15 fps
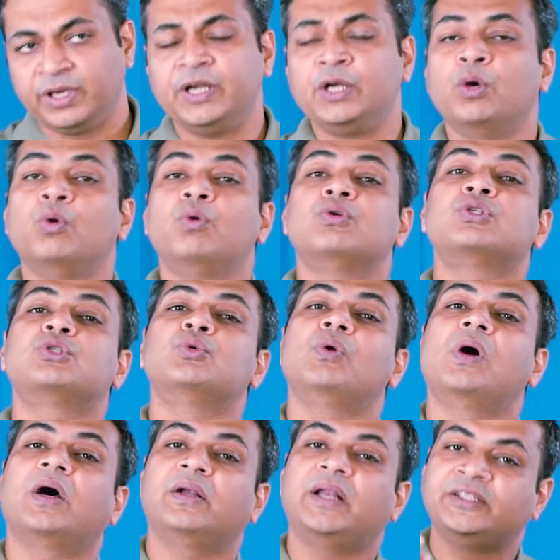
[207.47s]
it goes to
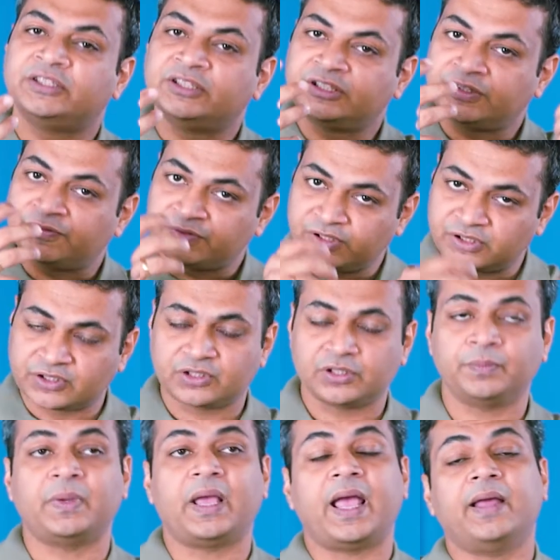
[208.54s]
our digestive
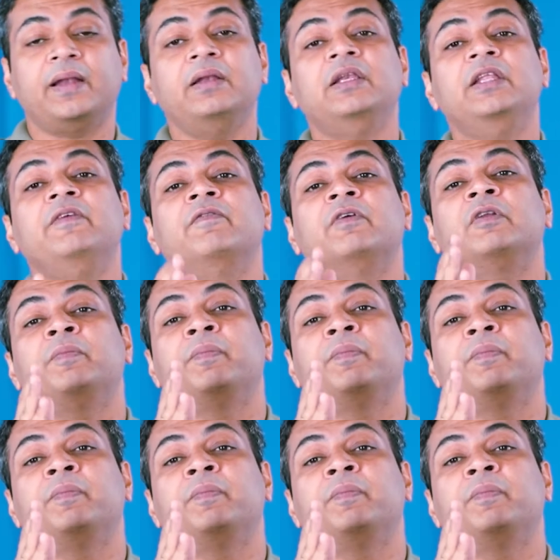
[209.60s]
system and liver